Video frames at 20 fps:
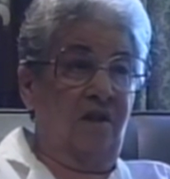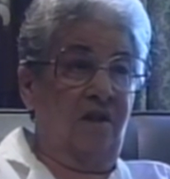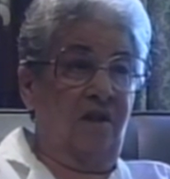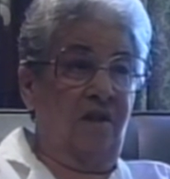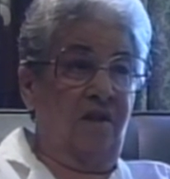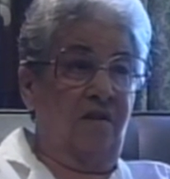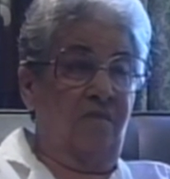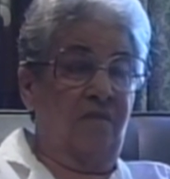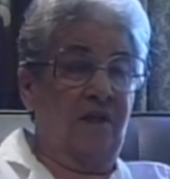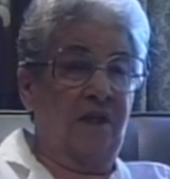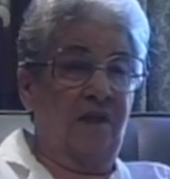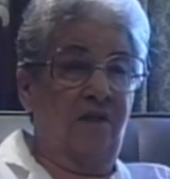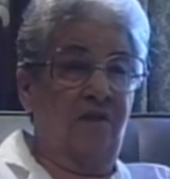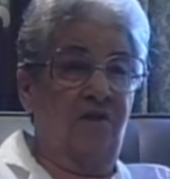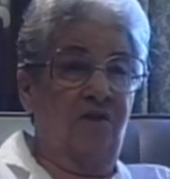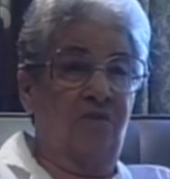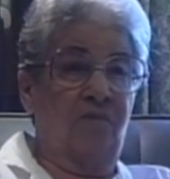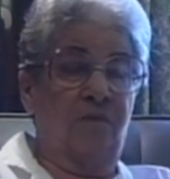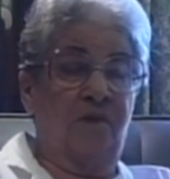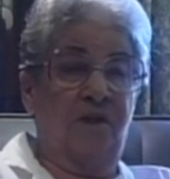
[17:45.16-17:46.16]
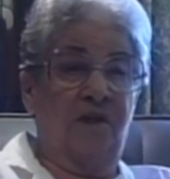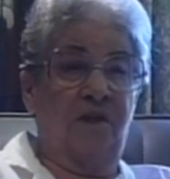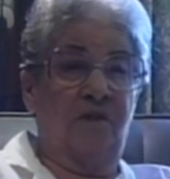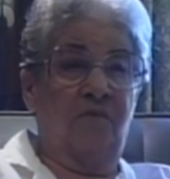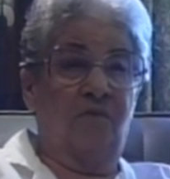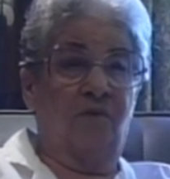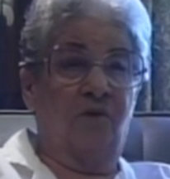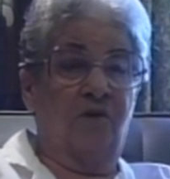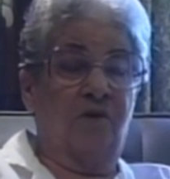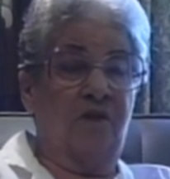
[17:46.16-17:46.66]
and my husband he
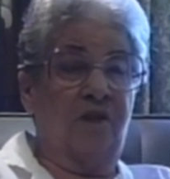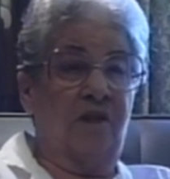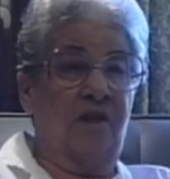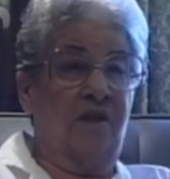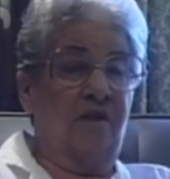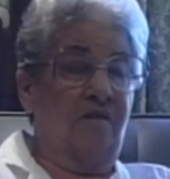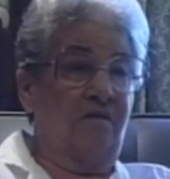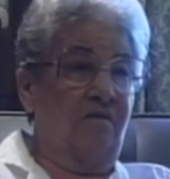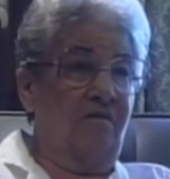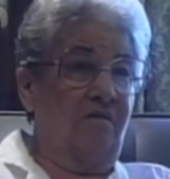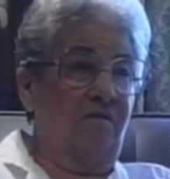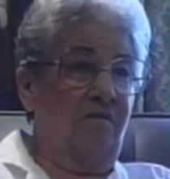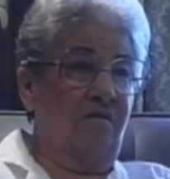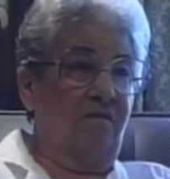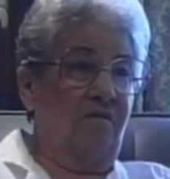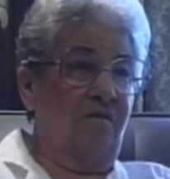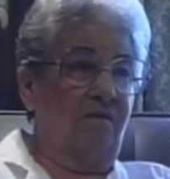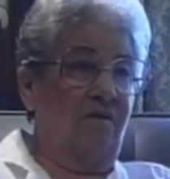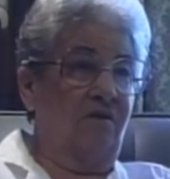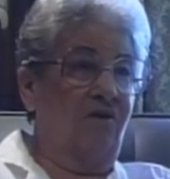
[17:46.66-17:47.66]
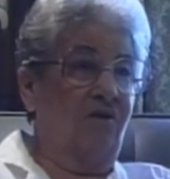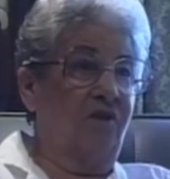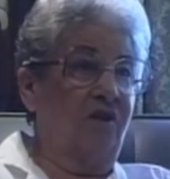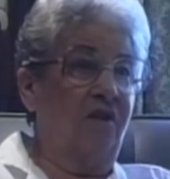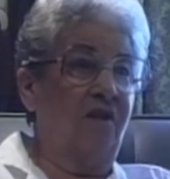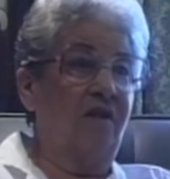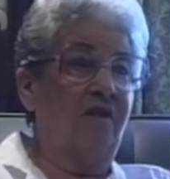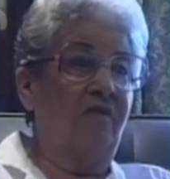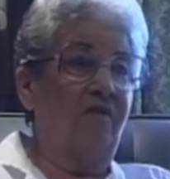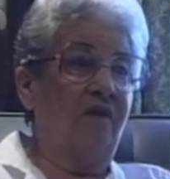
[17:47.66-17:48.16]
worked out just
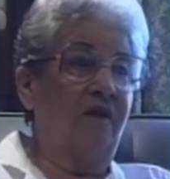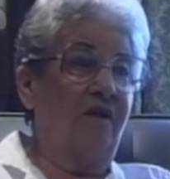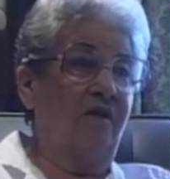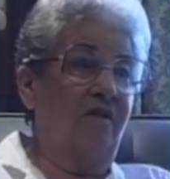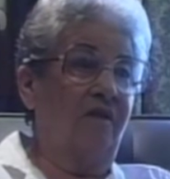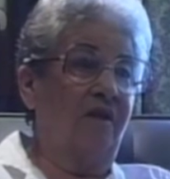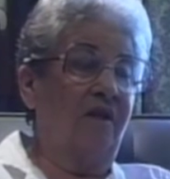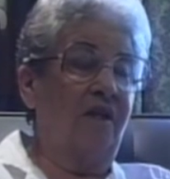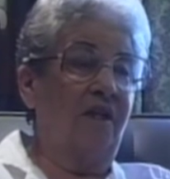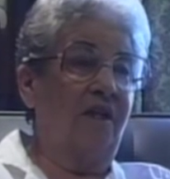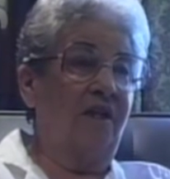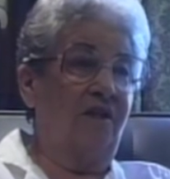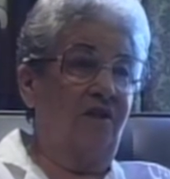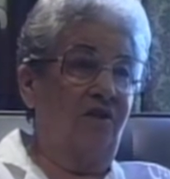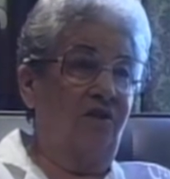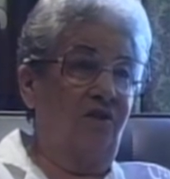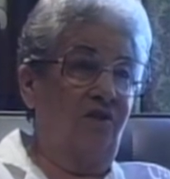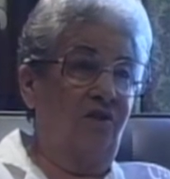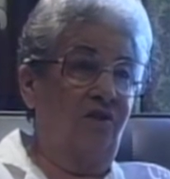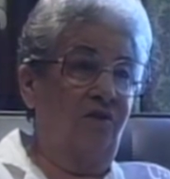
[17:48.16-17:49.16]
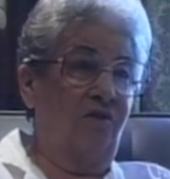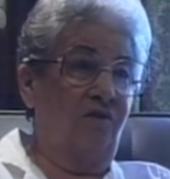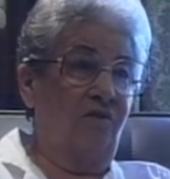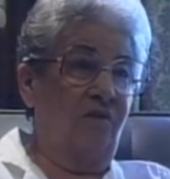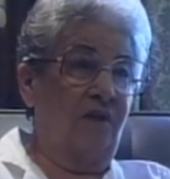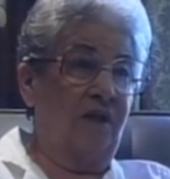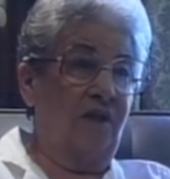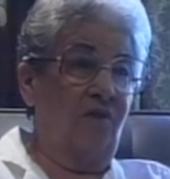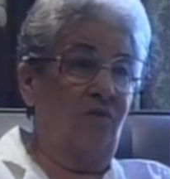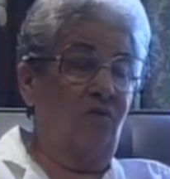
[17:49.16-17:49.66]
anything they had to do.
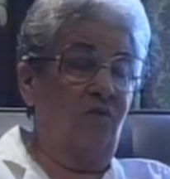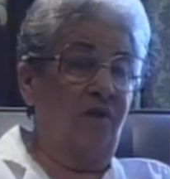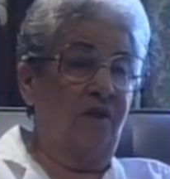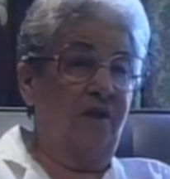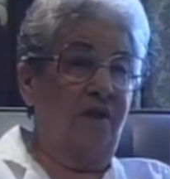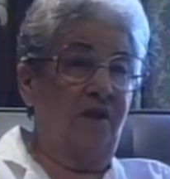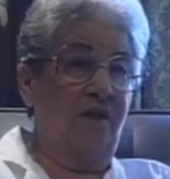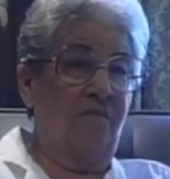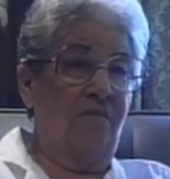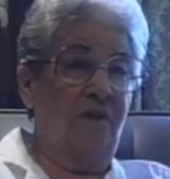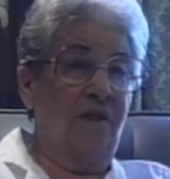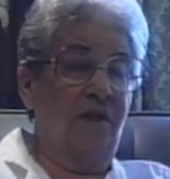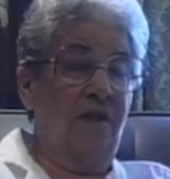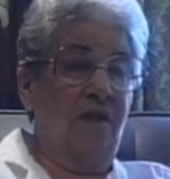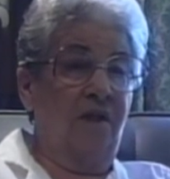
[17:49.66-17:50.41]
I know one time.